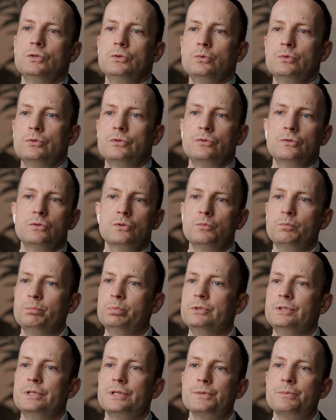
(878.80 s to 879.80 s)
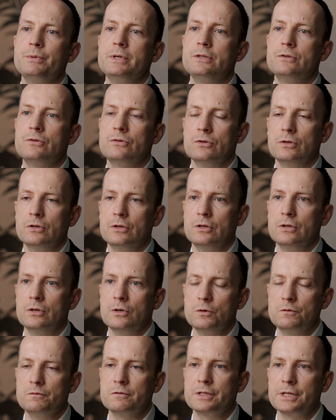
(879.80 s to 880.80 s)
you would, put the switch
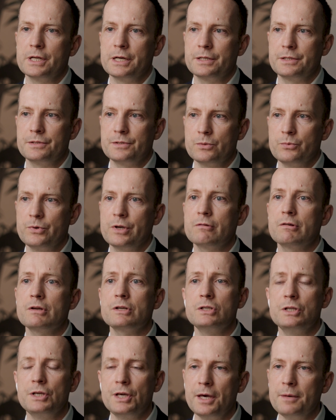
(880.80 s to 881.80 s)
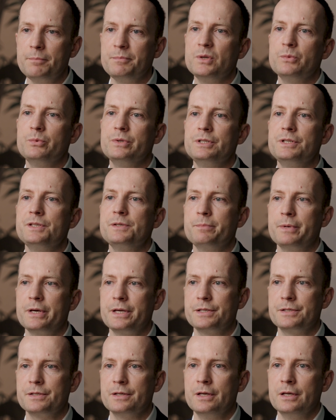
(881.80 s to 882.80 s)
overnight. So we are actually happy with this pace,